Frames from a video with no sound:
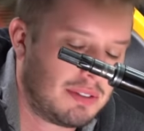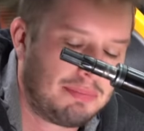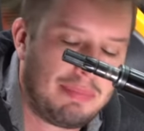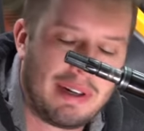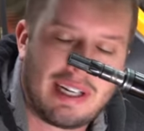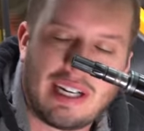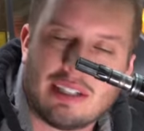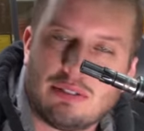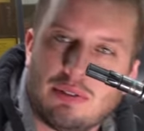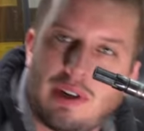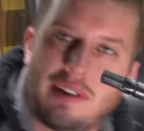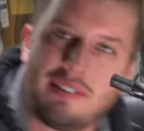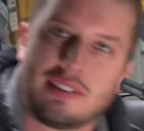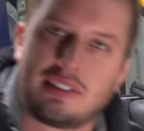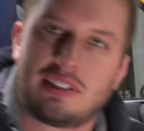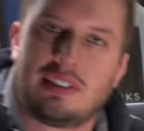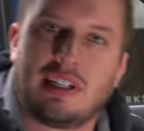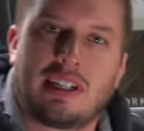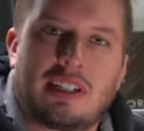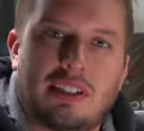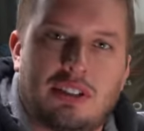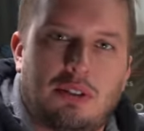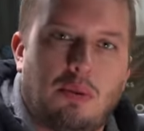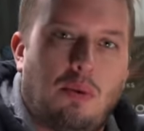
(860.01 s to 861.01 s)
because we have a
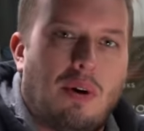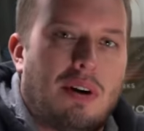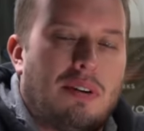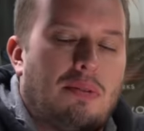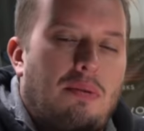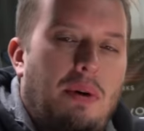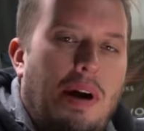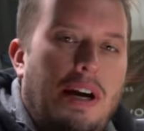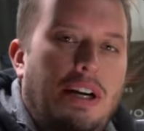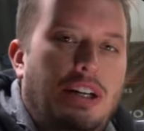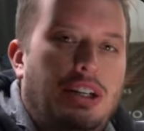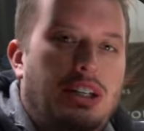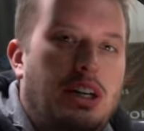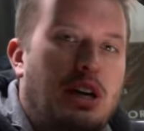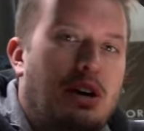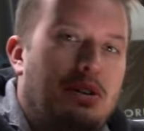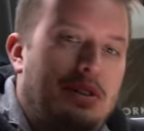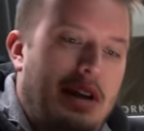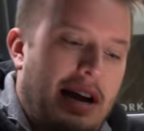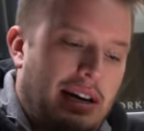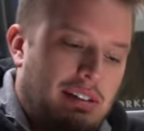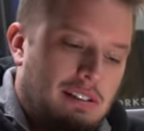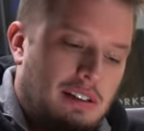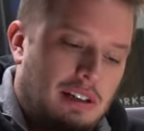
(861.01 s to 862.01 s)
six to one ratio,
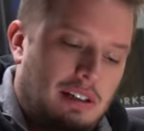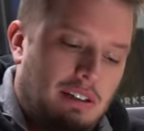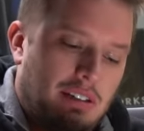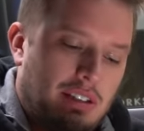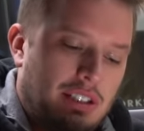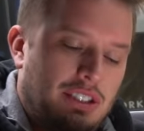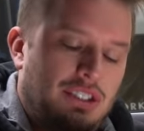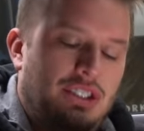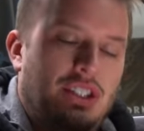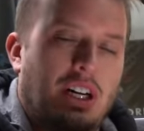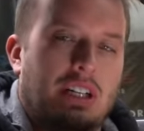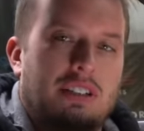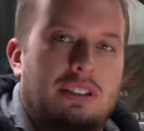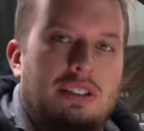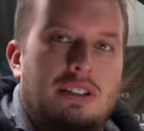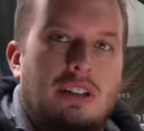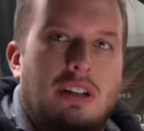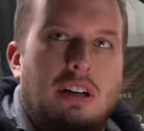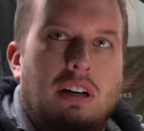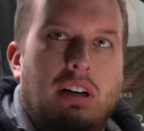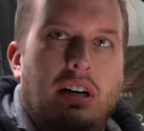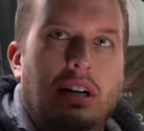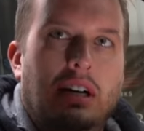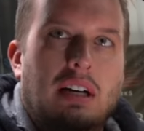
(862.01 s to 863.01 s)
that little
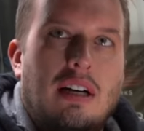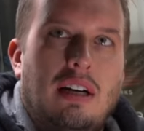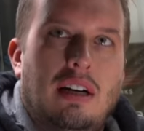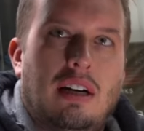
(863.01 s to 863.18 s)
adjuster,